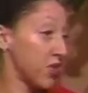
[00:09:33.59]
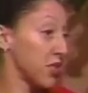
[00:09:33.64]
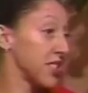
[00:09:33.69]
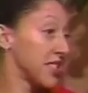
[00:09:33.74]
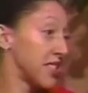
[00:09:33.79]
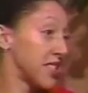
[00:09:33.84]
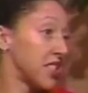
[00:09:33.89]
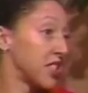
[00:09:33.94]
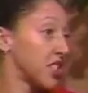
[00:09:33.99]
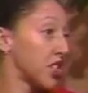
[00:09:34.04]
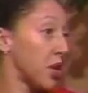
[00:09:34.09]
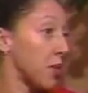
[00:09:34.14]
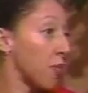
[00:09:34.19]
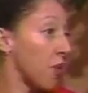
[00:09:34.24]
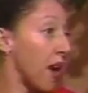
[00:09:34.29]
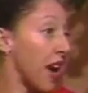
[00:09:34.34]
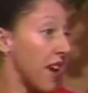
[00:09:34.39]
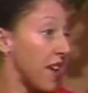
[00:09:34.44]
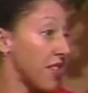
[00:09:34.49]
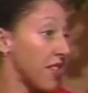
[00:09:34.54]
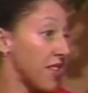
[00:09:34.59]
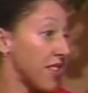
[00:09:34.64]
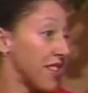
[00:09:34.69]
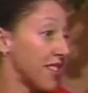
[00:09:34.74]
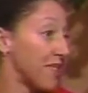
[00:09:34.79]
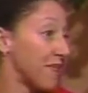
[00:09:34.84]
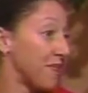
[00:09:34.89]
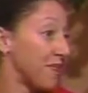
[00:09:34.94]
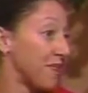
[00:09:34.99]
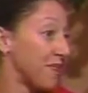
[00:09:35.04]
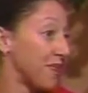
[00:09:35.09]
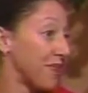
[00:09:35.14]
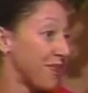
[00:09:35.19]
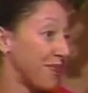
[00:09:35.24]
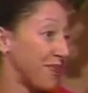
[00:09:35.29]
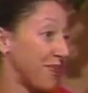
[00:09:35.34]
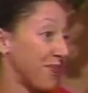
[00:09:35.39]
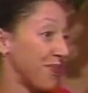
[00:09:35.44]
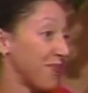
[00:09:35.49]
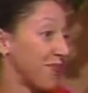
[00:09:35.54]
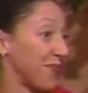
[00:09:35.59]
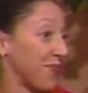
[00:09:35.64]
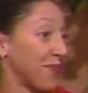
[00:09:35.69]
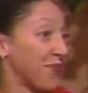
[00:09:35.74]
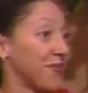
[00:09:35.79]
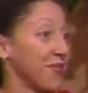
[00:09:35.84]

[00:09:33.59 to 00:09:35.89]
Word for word: For instance, our breath. Yeah.